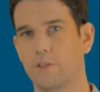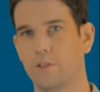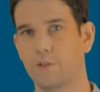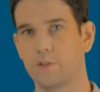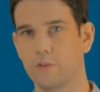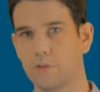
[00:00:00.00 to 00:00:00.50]

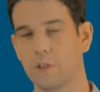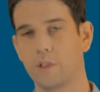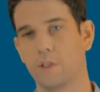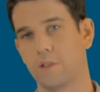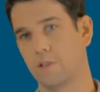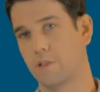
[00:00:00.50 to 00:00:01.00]
to
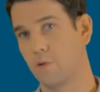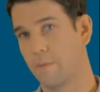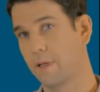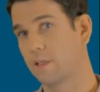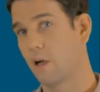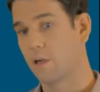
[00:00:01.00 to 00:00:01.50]
do a
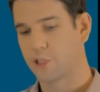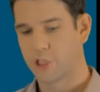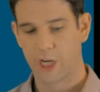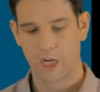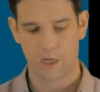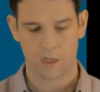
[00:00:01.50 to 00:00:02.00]
big long
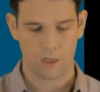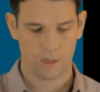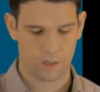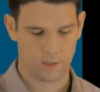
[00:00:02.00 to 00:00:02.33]
chain.